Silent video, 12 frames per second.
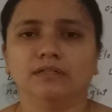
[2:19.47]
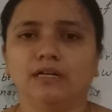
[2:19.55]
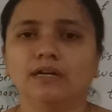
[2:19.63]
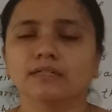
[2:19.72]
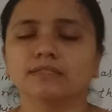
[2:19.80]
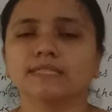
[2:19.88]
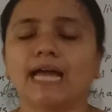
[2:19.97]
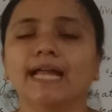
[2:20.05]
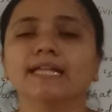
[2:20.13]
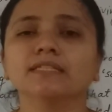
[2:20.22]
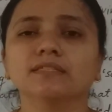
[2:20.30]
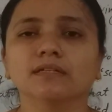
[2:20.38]
her
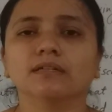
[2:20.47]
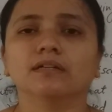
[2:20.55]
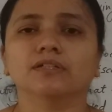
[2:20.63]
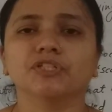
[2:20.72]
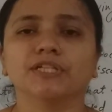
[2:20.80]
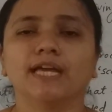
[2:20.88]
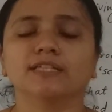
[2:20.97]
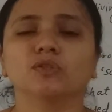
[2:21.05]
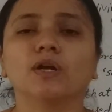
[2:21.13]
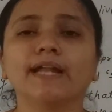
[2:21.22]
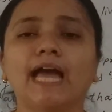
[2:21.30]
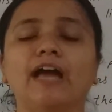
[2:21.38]
science, she is
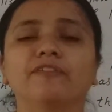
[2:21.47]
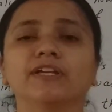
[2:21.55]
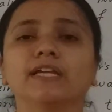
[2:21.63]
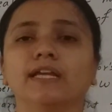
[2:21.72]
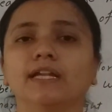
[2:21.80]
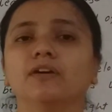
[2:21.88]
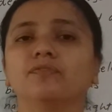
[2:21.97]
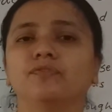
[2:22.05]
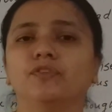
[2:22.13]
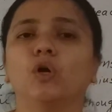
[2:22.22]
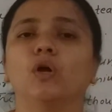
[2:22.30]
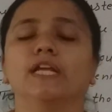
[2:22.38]
not having
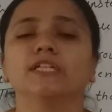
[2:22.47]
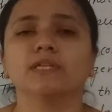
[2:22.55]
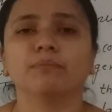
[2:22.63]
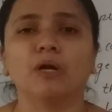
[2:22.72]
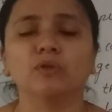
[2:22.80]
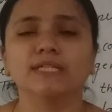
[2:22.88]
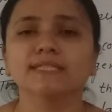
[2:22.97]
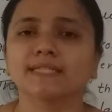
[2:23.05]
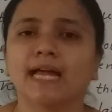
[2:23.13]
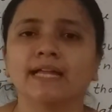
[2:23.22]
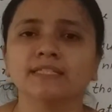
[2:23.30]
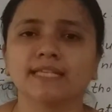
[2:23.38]
enough knowledge about the
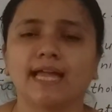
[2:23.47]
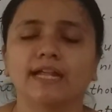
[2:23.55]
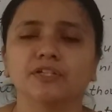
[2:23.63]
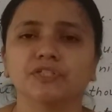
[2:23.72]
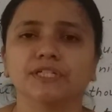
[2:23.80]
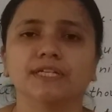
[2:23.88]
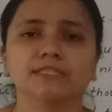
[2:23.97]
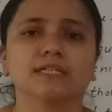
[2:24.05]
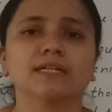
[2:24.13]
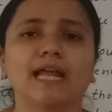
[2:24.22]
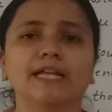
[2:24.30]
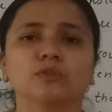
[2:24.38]
science and she
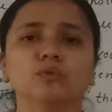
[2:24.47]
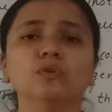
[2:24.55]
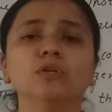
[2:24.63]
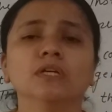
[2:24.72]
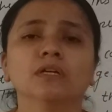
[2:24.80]
doesn't like to